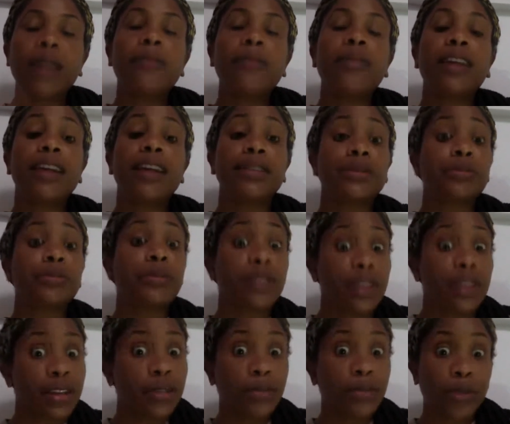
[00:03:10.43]
That's a
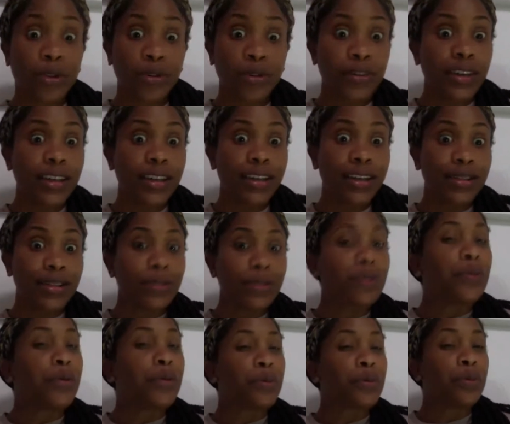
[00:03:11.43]
really good movie.
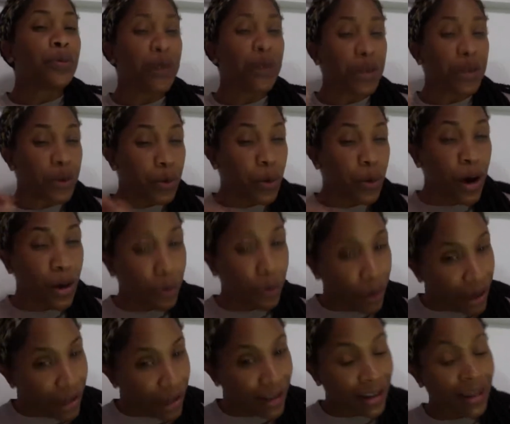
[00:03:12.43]
Really well
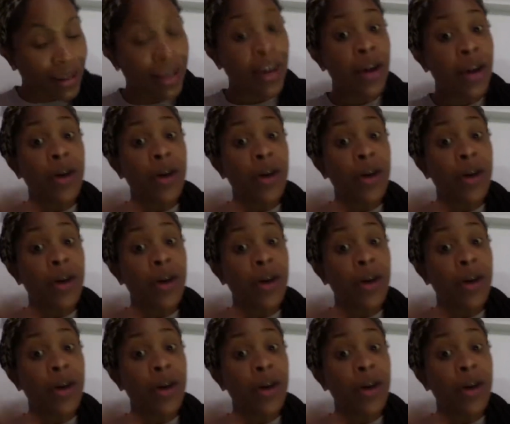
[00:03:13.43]
written.